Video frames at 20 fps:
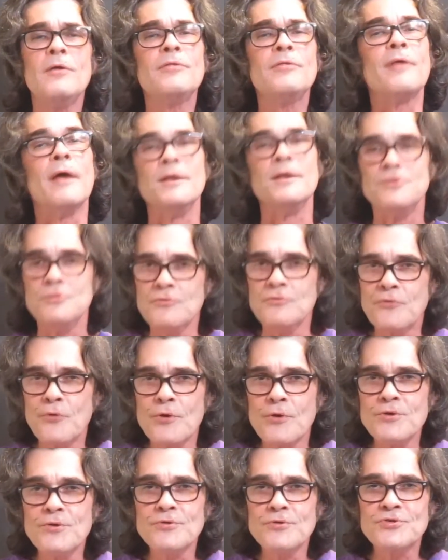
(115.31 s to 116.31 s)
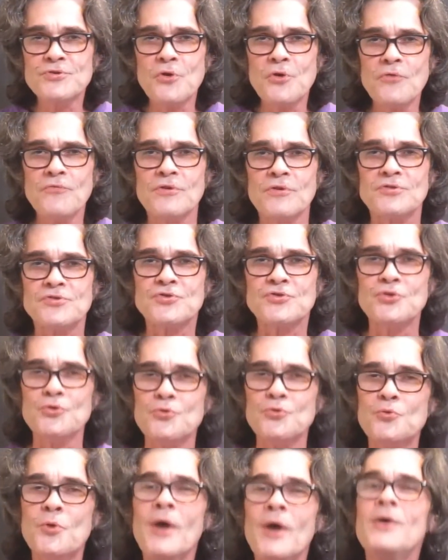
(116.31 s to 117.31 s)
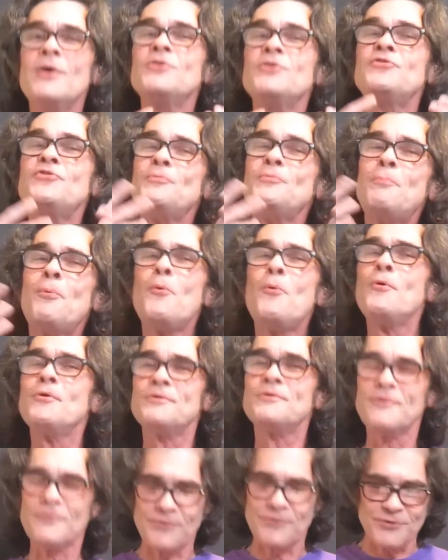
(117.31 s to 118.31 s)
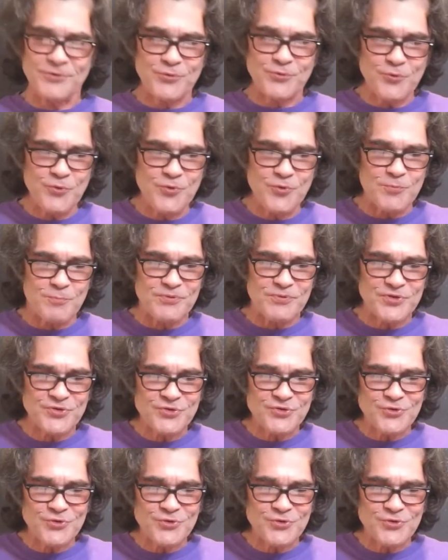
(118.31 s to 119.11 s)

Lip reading: thank you for your service, to support the troops,